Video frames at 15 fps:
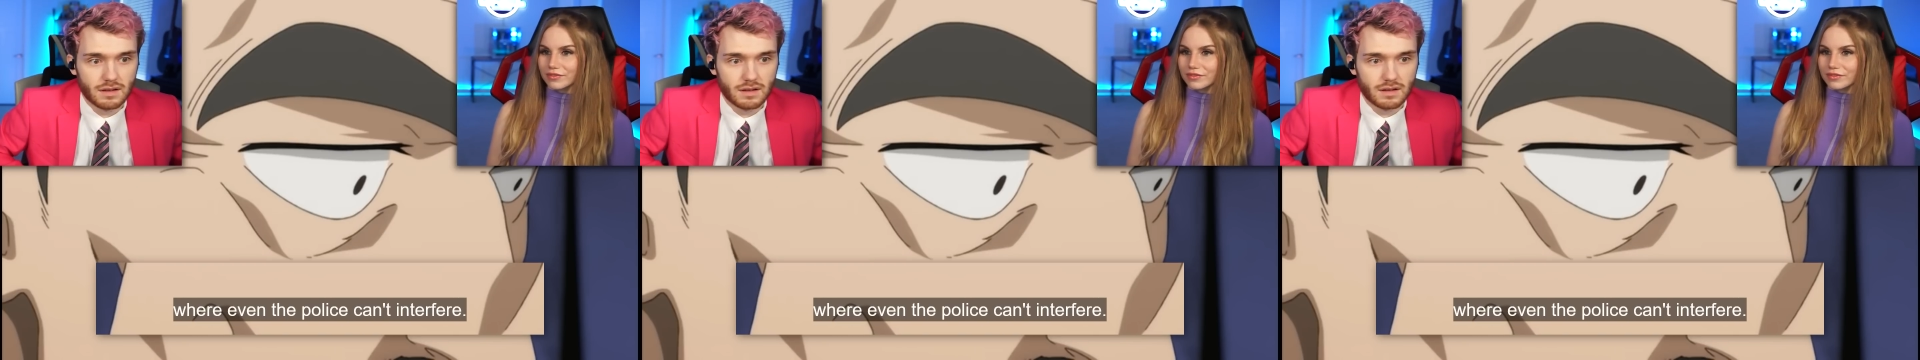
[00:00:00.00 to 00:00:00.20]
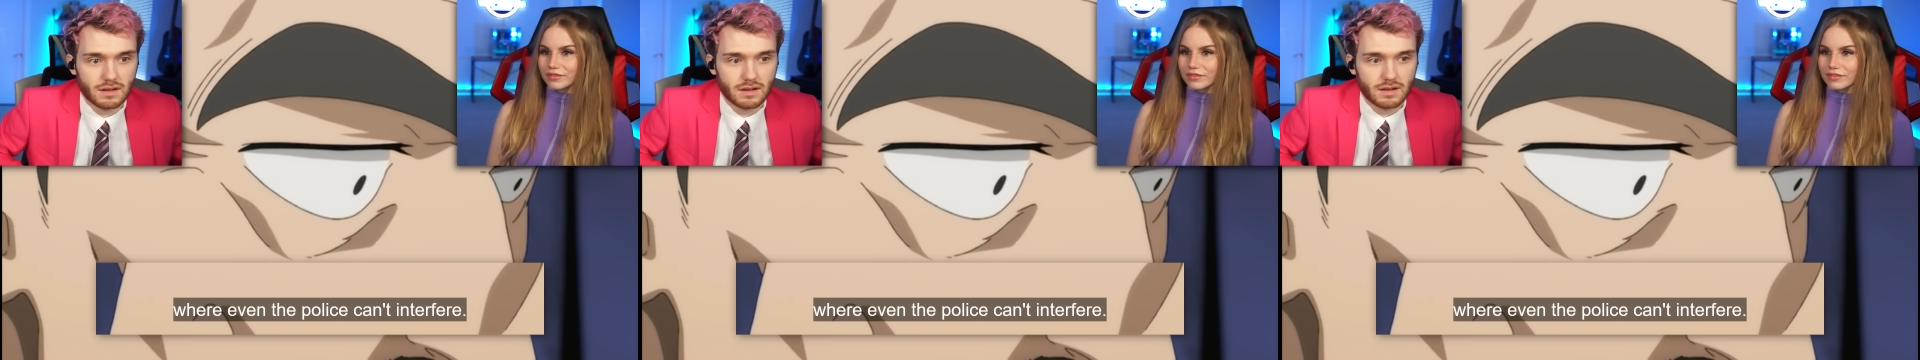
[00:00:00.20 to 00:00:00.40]

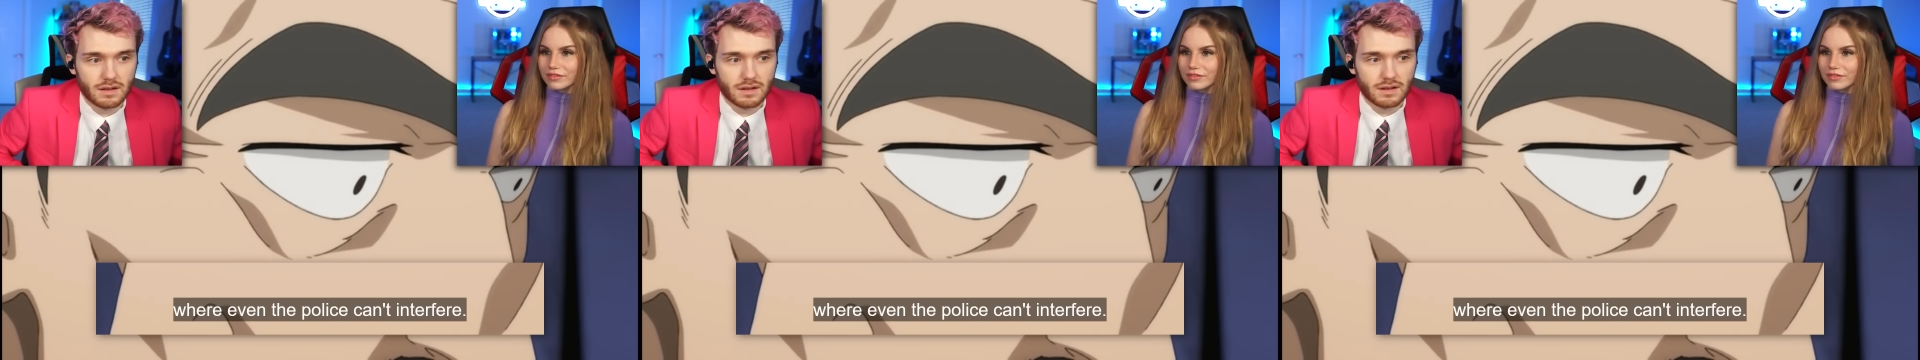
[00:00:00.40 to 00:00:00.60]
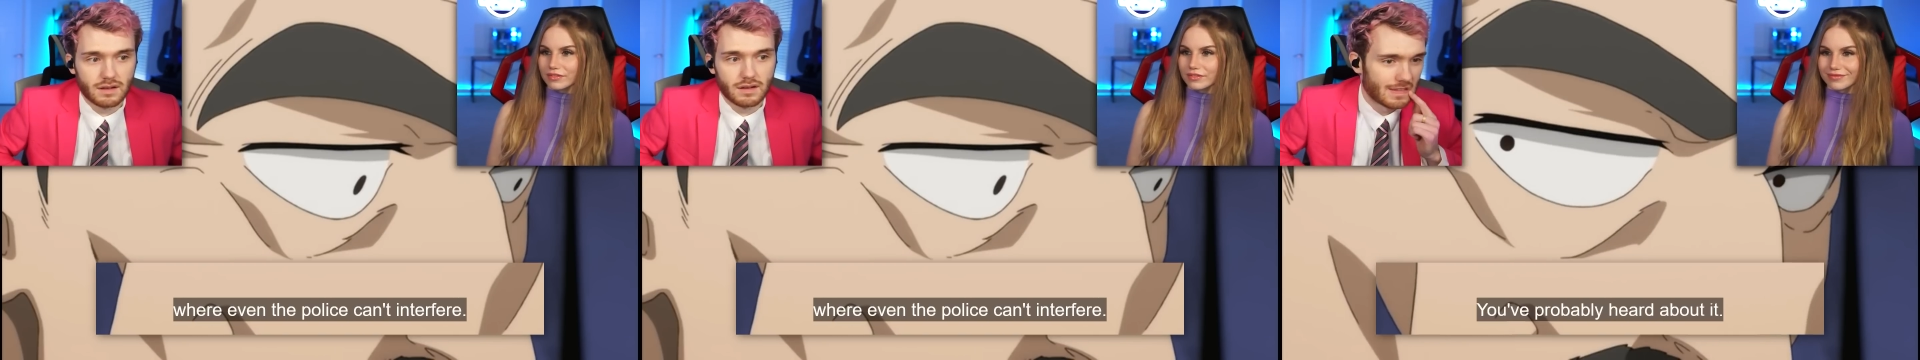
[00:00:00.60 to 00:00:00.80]

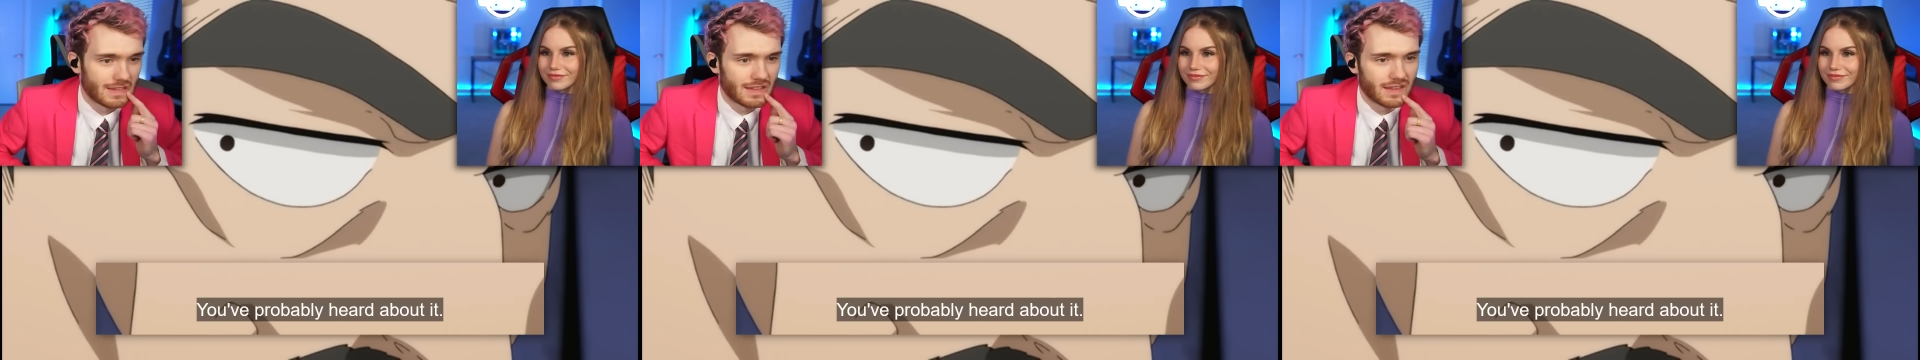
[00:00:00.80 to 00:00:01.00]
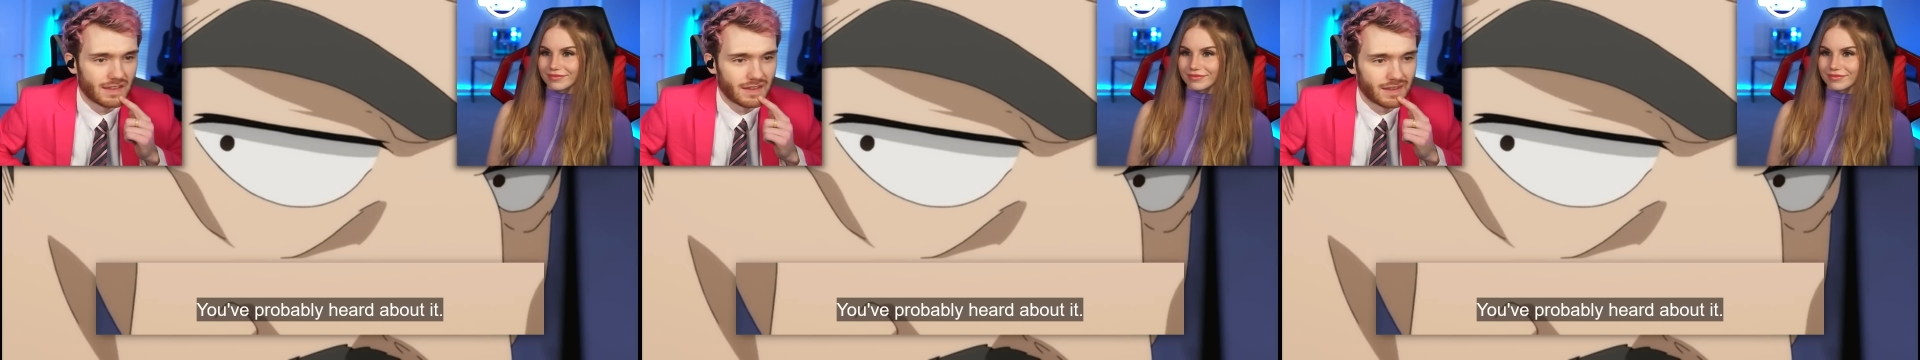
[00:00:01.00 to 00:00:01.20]

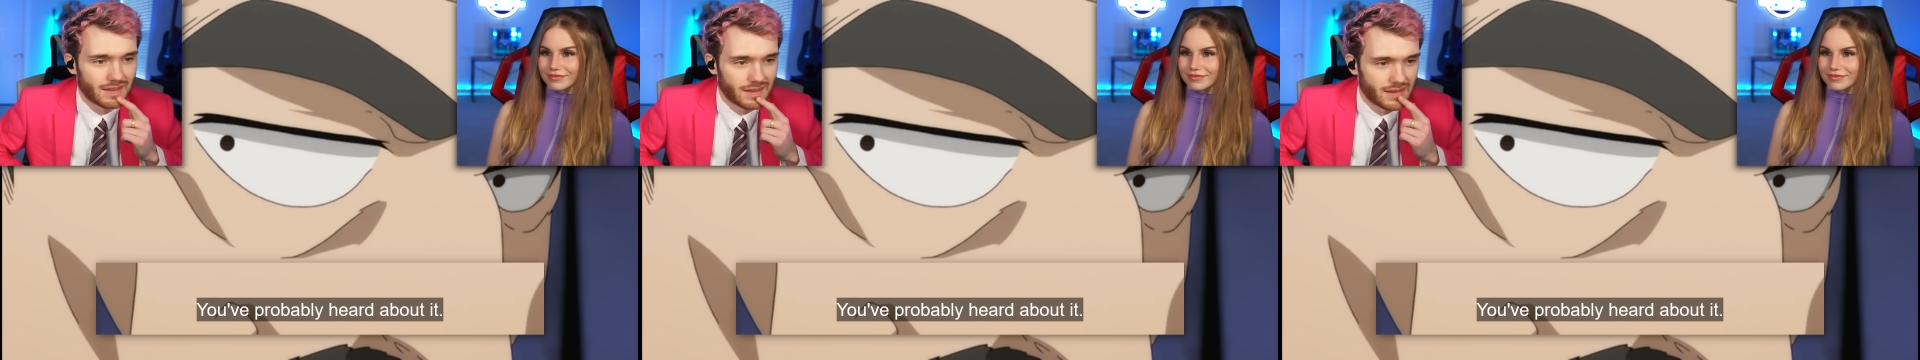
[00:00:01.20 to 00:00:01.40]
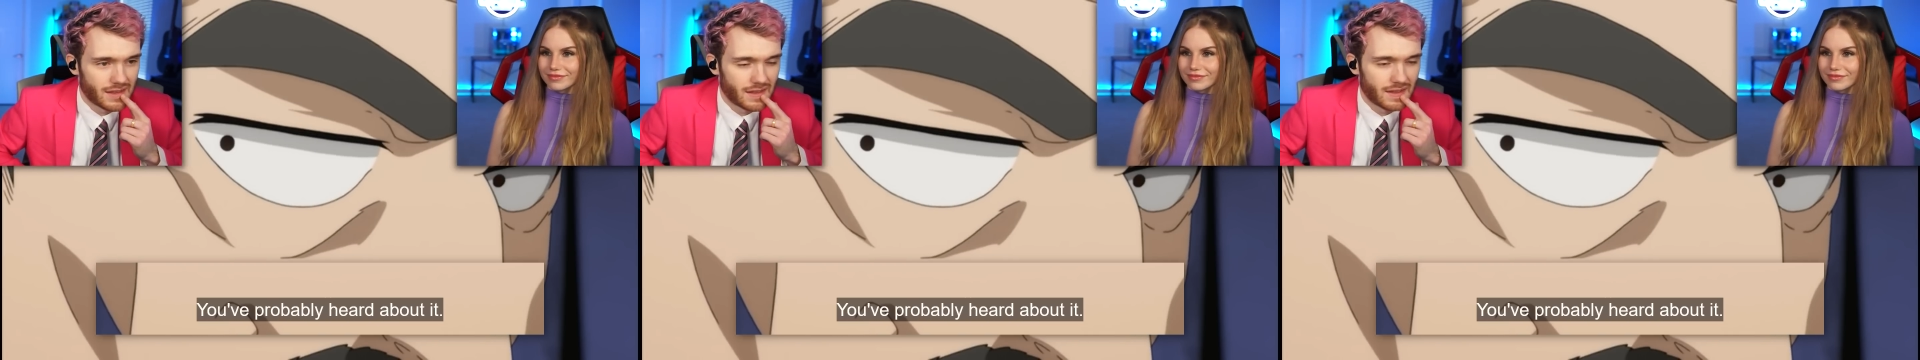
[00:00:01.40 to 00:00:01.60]

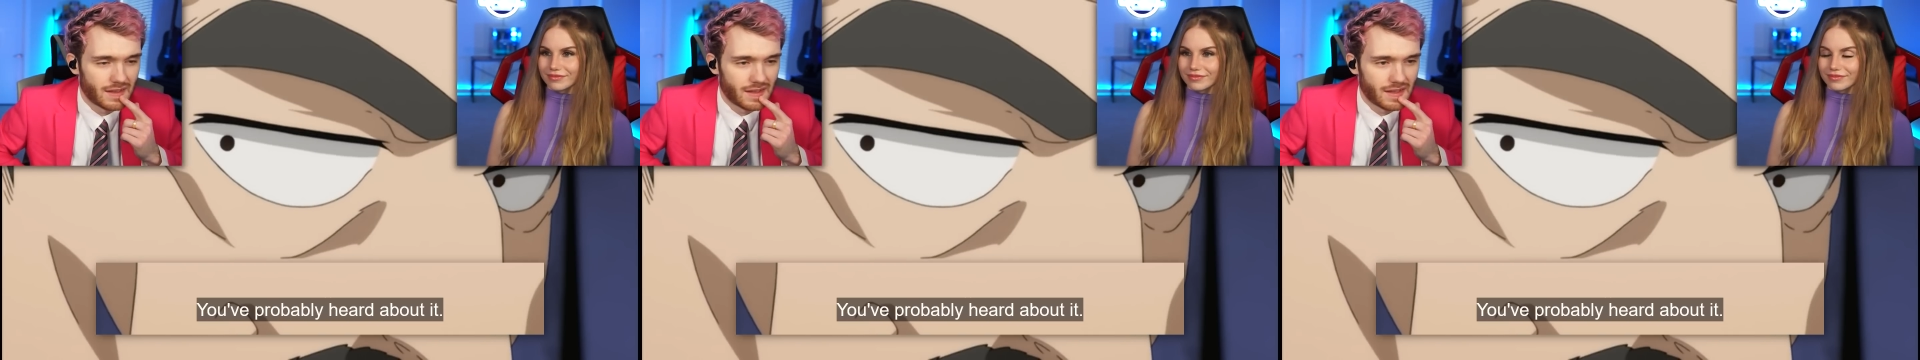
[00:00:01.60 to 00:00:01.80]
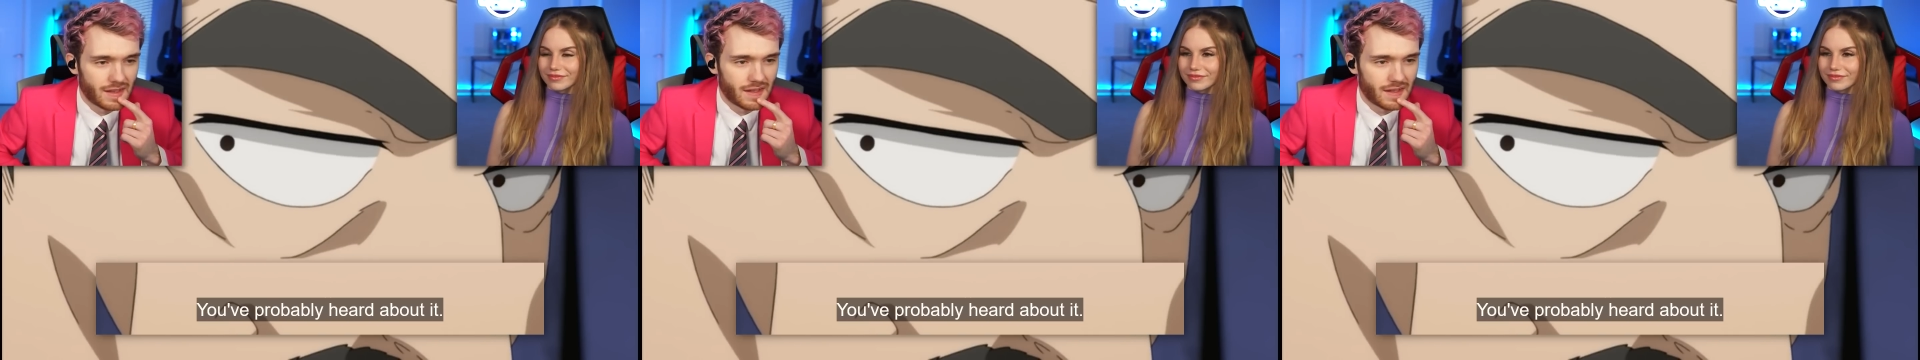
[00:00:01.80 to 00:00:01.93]
No one is speaking in this clip.